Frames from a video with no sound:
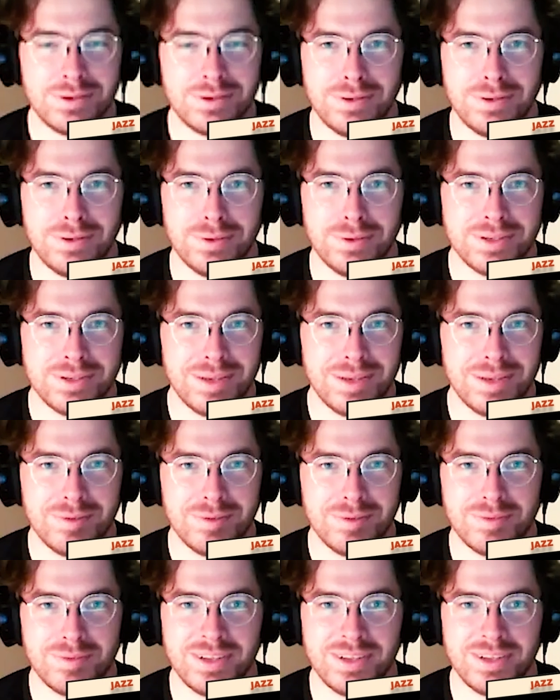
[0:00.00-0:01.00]
no time
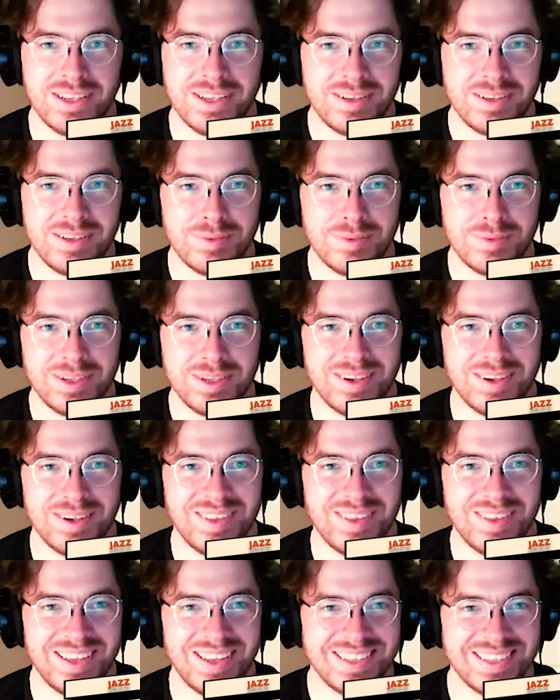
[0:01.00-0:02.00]
if we go
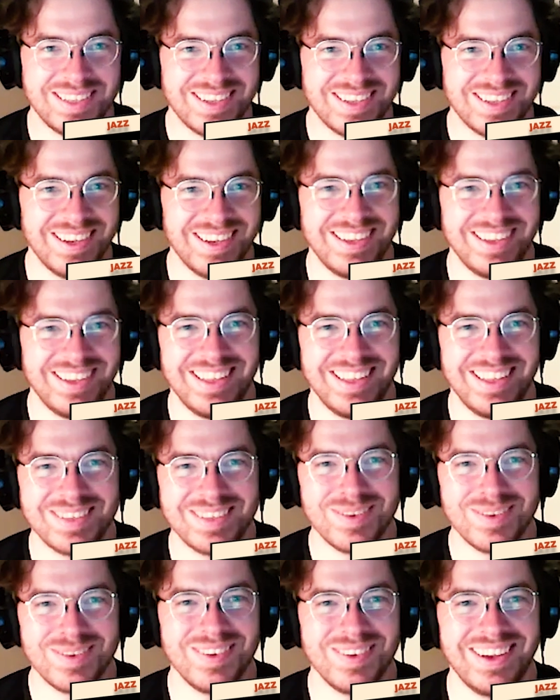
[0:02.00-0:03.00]
there. So let's
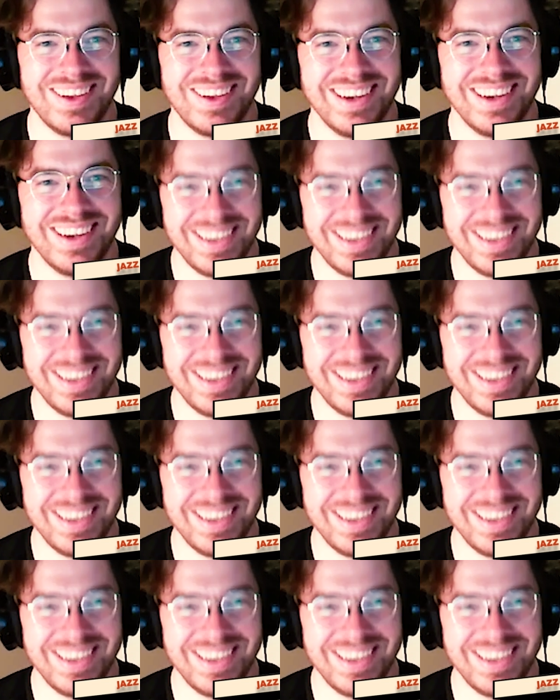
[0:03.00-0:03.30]
move on.